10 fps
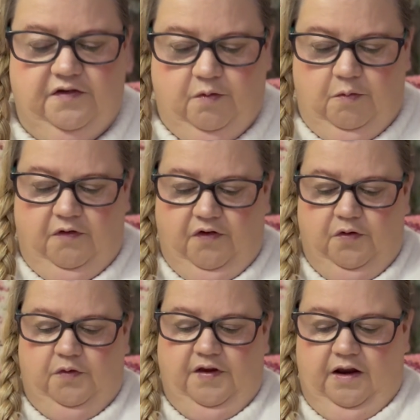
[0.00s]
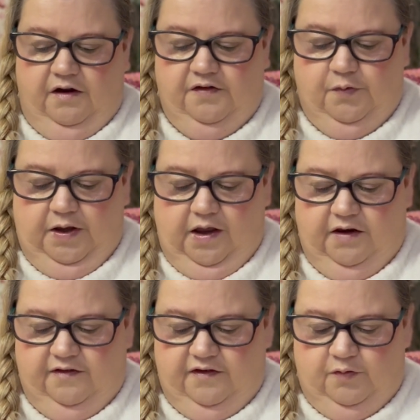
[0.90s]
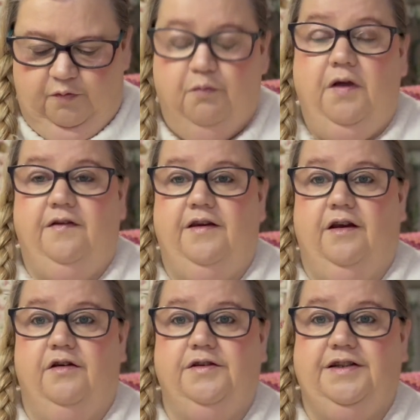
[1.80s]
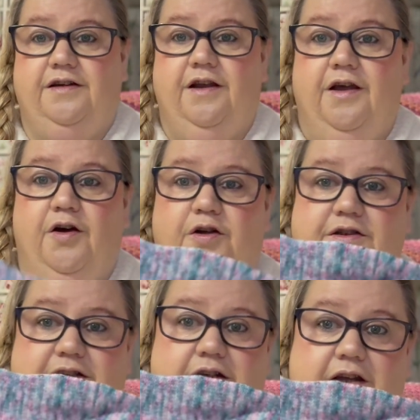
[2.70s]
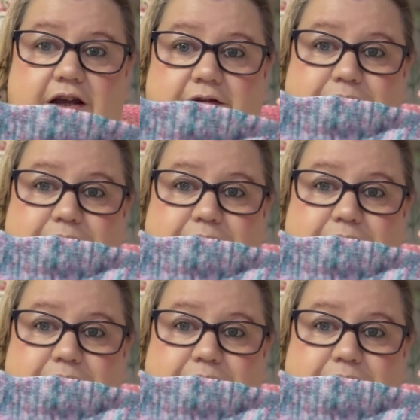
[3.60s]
one. My friend was here last weekend. This was mostly done on Sunday.